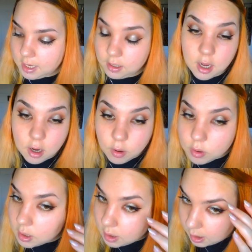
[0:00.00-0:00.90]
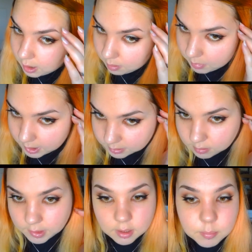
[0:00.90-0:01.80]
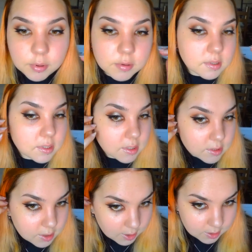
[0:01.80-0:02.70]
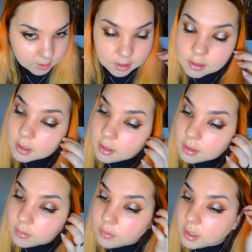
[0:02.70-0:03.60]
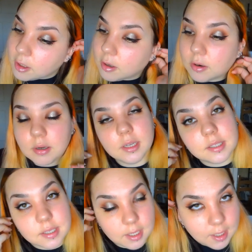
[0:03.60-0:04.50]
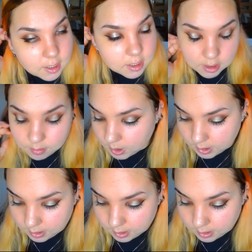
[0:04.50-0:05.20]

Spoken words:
Now, as already previously stated in the video, it's not actually my